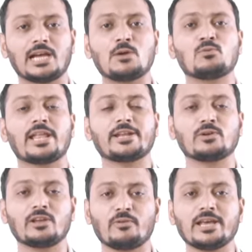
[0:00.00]
I would like to
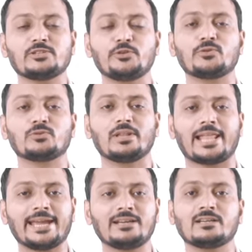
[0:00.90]
request you to
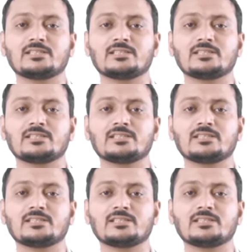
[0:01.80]
like,